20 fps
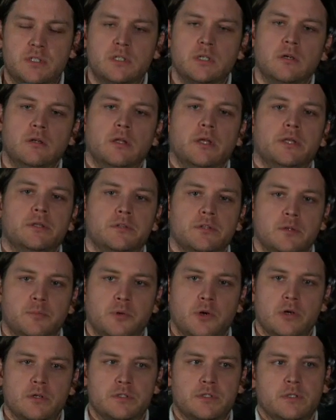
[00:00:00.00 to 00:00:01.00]
into the
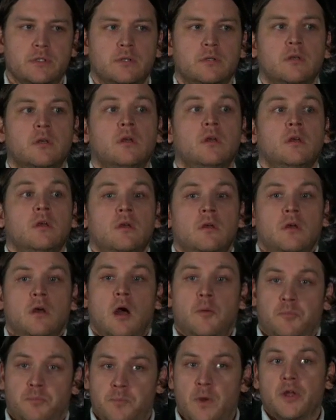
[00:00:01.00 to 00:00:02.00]
person
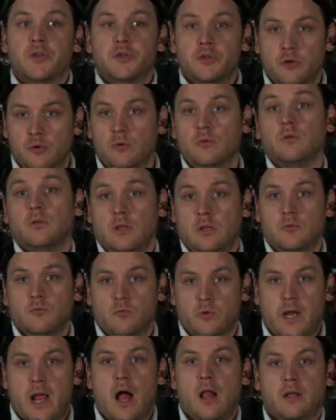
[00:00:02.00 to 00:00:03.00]
a new
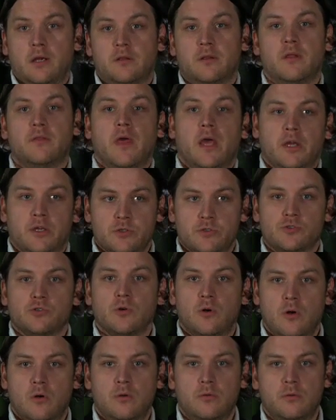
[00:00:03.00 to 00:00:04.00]
reality that they
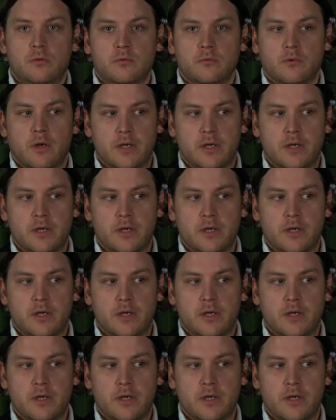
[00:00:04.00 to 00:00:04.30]
control, right?